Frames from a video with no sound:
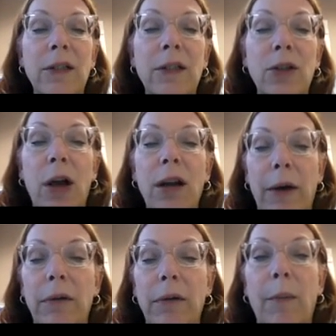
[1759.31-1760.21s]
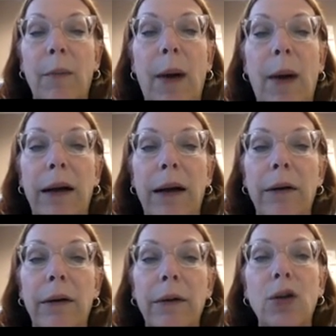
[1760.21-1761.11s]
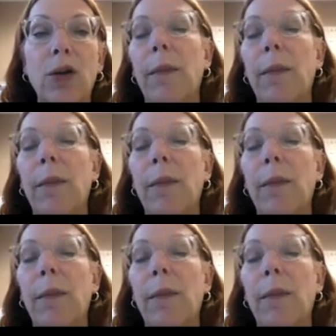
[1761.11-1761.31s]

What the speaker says: the buyer. It's all about you, the buyer.